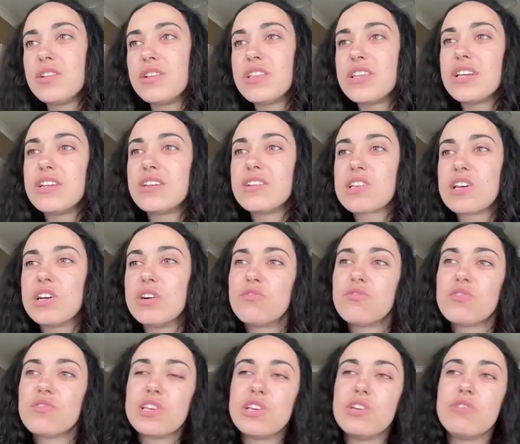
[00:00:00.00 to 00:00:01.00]
And then it's like
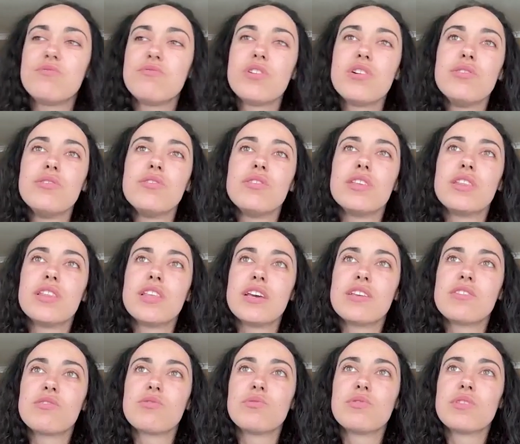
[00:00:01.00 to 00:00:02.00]
obviously you know that
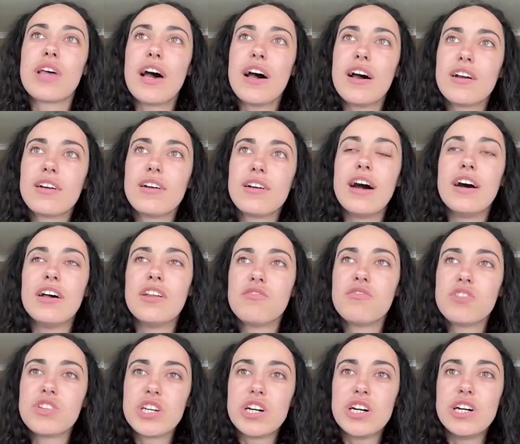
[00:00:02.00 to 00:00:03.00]
there's all that
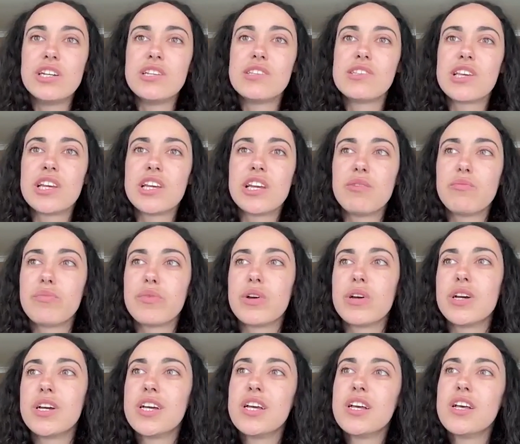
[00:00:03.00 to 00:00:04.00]
advertising,
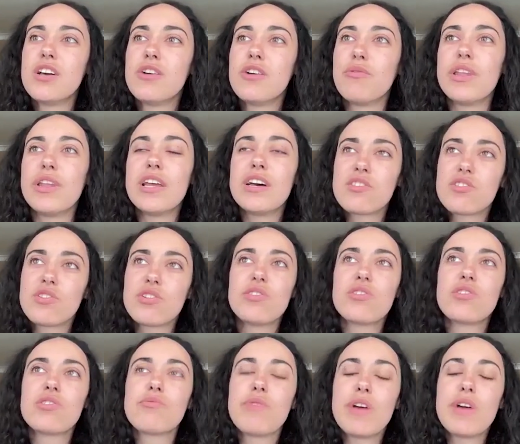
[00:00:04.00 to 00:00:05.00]
but when that's so
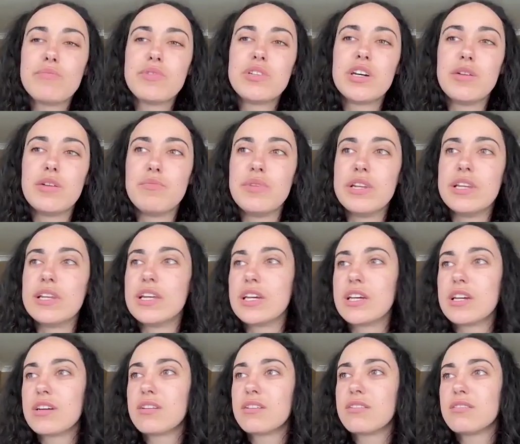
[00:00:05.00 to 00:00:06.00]
swept up in
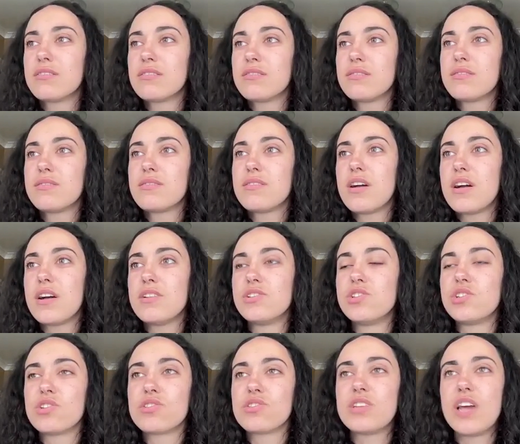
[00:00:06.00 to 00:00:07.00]
like
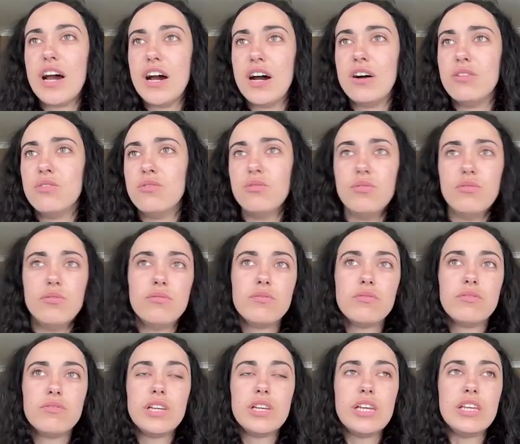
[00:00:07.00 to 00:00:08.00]
just how
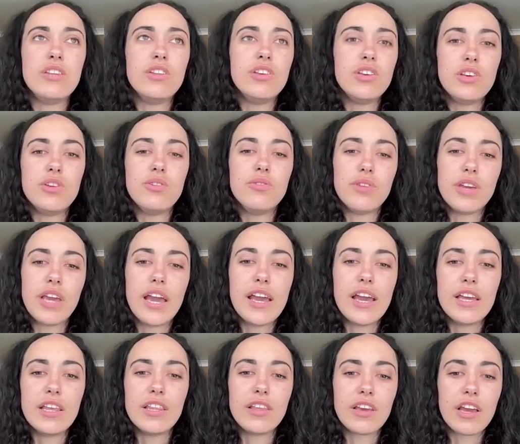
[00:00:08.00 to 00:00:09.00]
in the
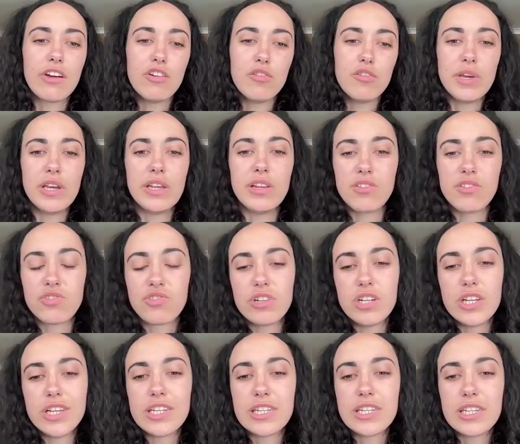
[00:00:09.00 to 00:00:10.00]
UK the Caribbean is
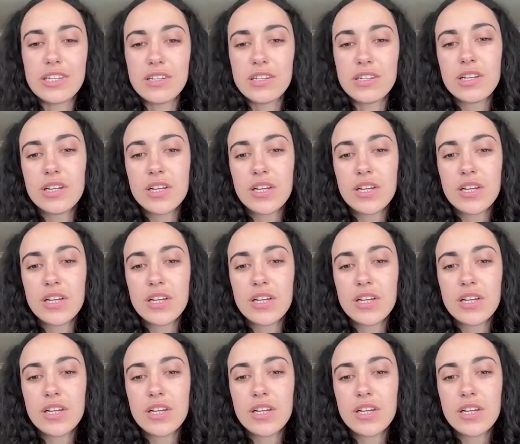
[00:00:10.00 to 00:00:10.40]
treated,